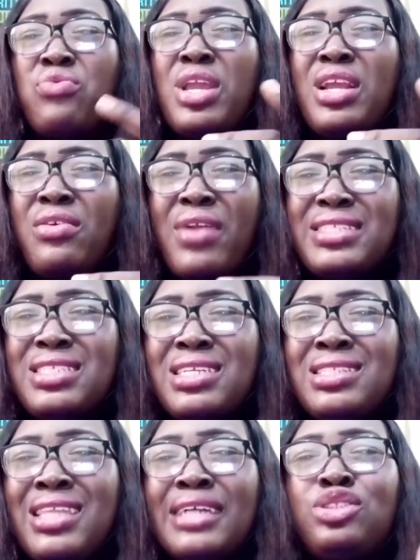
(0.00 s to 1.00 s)

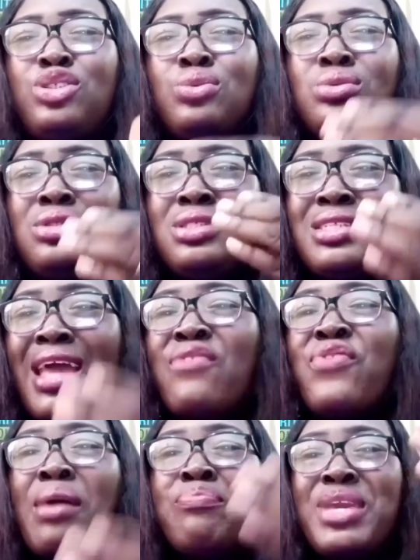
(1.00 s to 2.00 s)
regretting that you
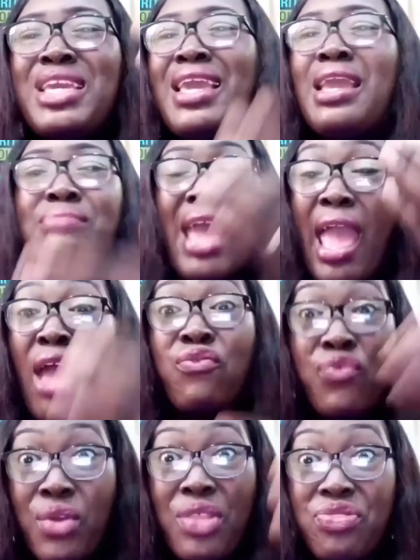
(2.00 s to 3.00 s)
never became
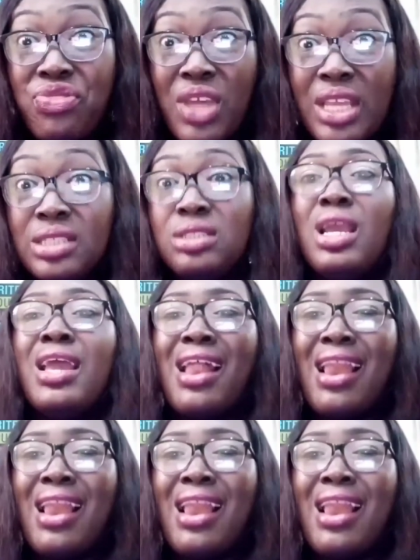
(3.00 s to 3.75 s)
everything